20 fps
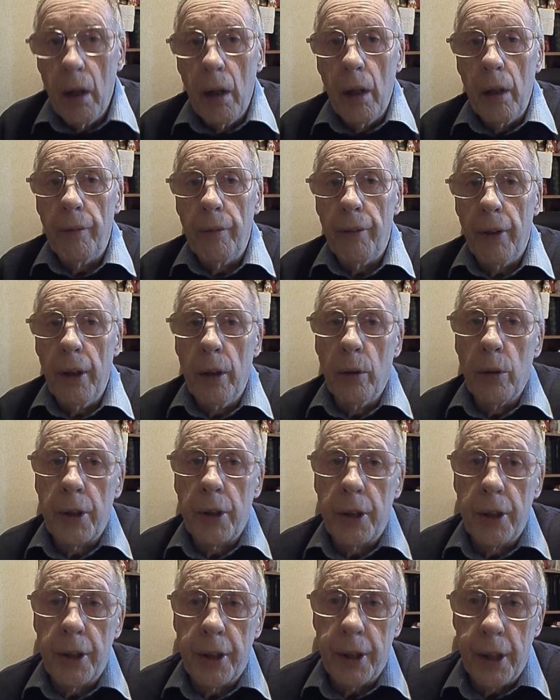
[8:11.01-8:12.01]
if I was
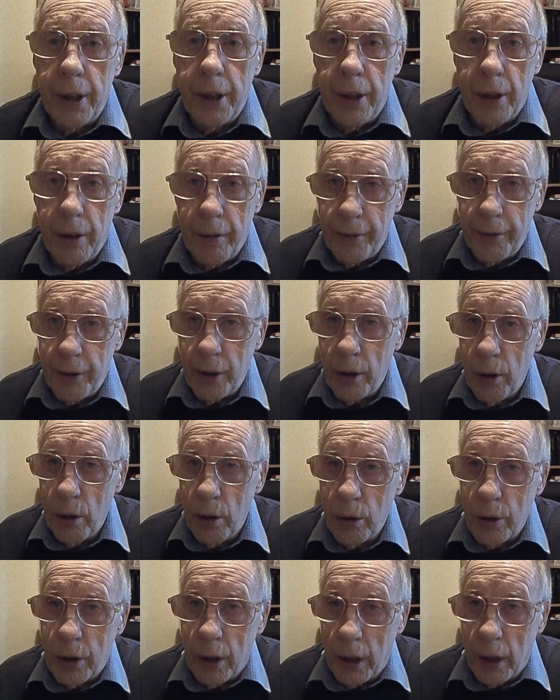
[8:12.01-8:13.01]
to set off to go
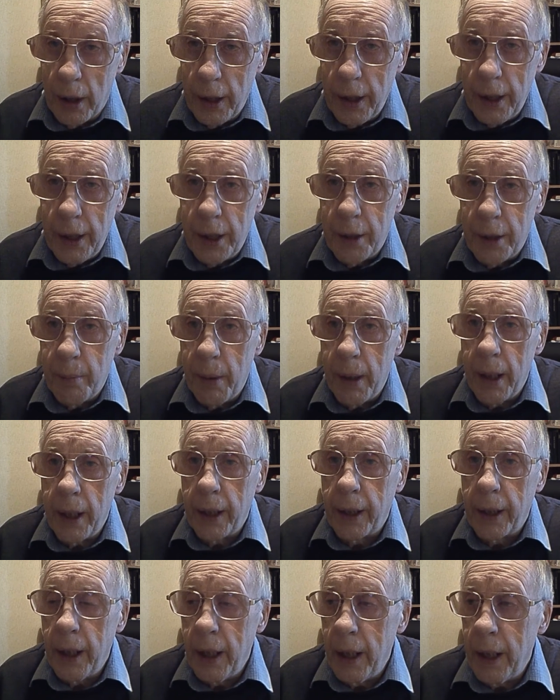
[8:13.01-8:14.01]
to Leeds by
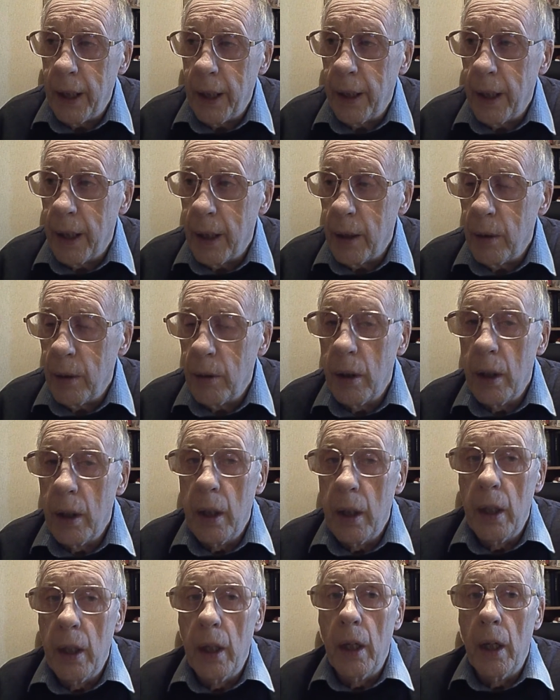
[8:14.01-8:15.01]
car now,
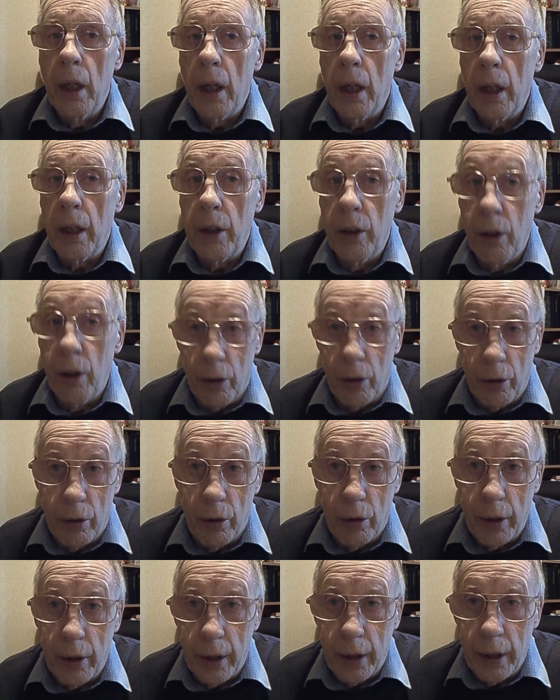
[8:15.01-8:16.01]
not
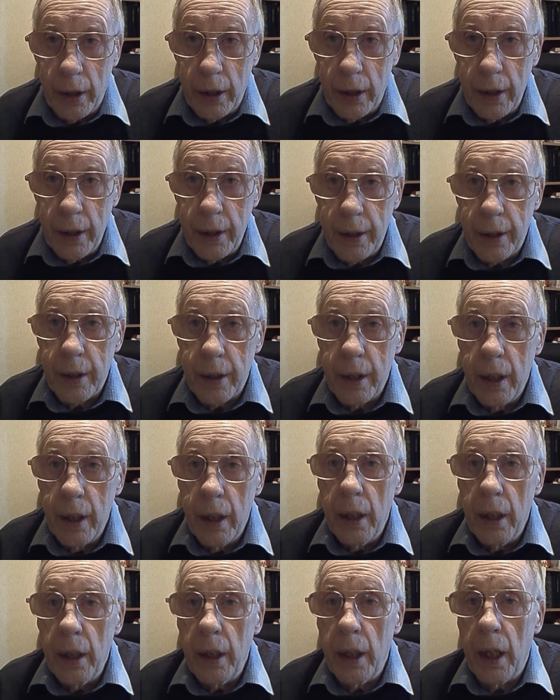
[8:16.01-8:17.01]
knowing Leeds,
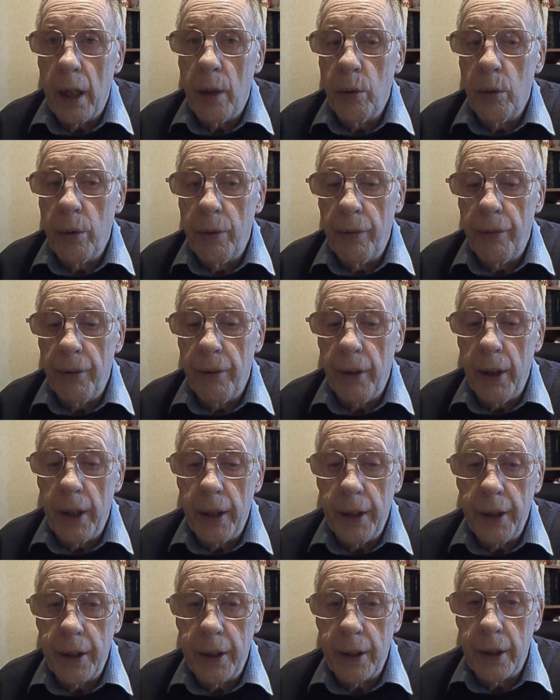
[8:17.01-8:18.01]
I would
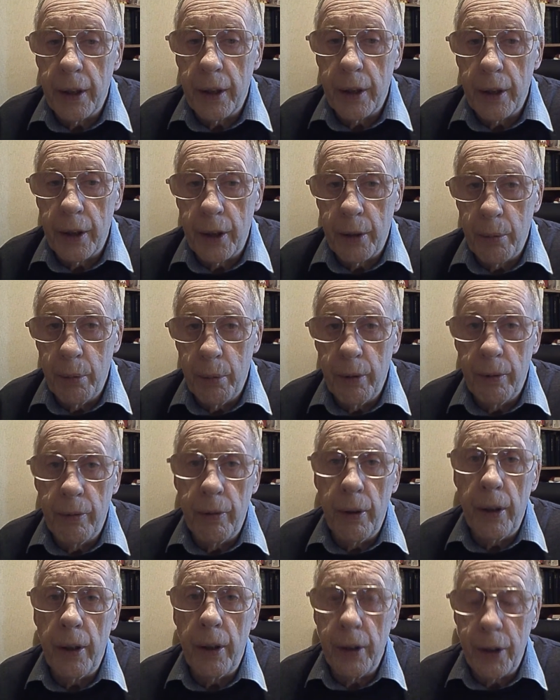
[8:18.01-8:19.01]
find it to be
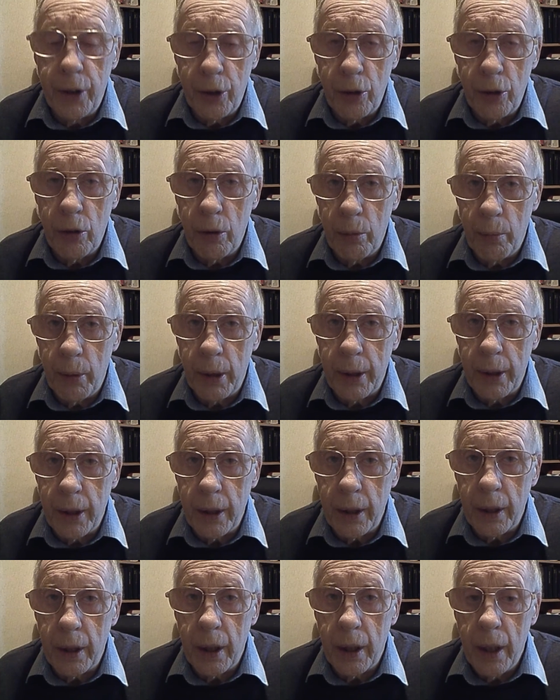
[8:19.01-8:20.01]
very
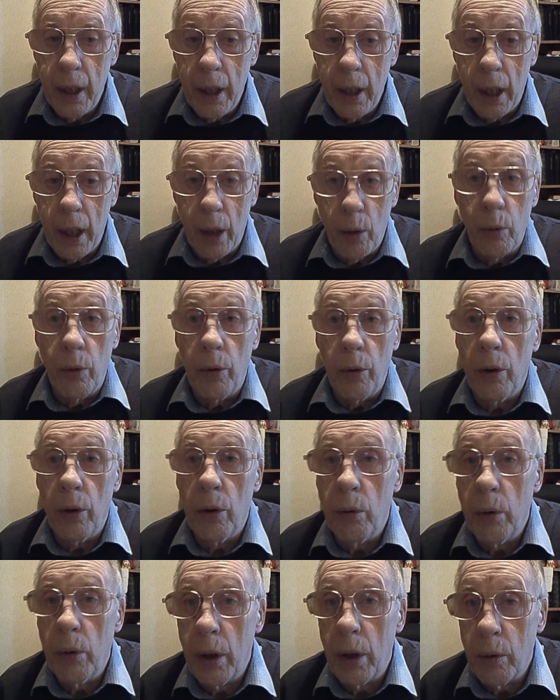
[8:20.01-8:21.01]
traumatic. I wouldn't know
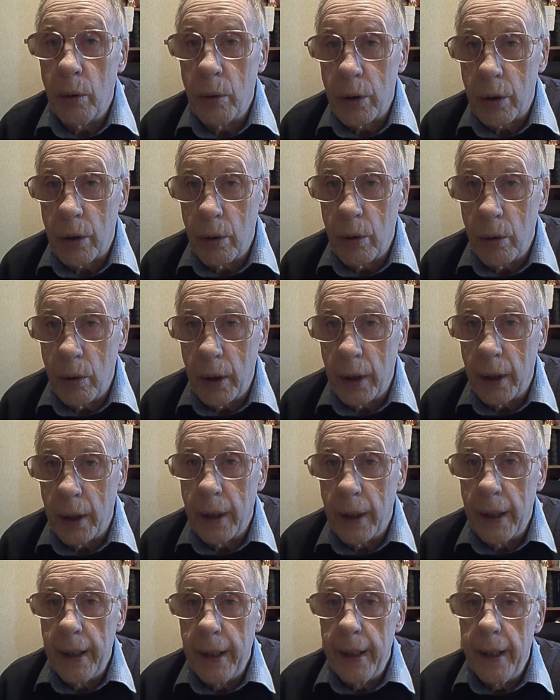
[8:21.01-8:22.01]
where I was going,
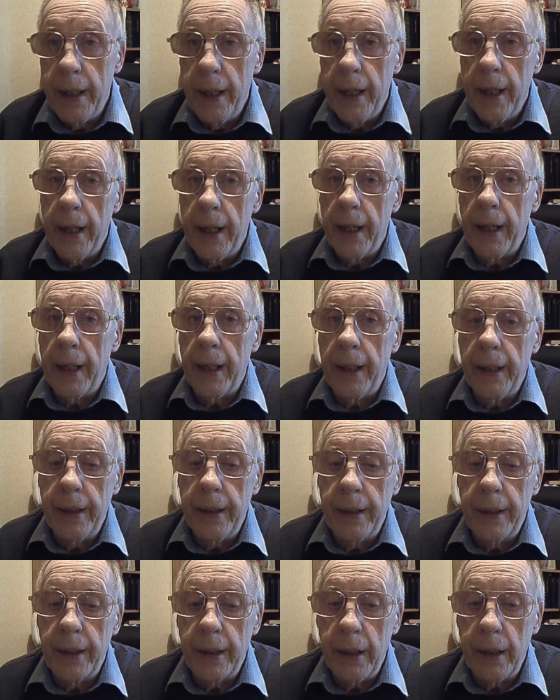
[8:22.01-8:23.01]

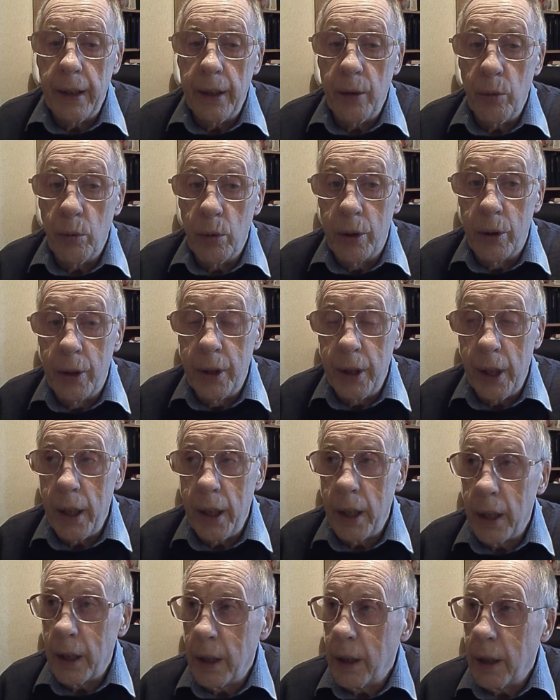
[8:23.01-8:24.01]
and it would
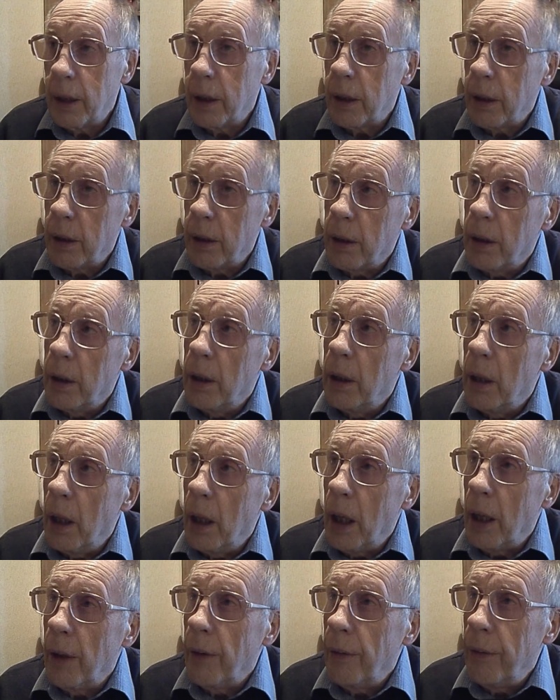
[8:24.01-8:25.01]
take,
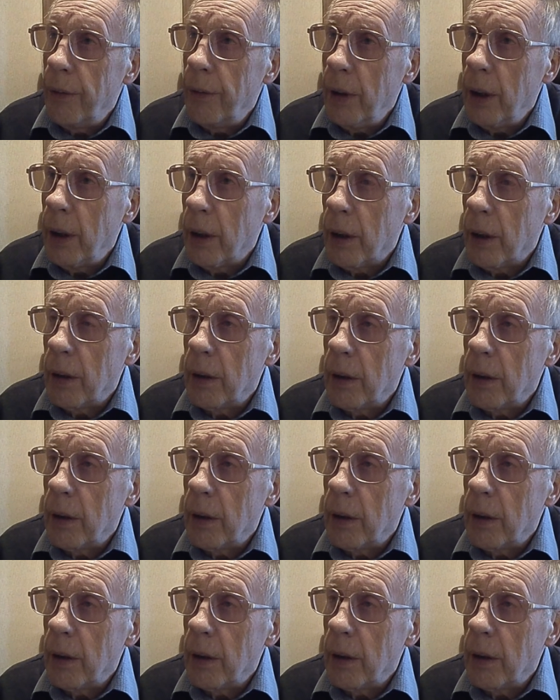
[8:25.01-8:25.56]
I think,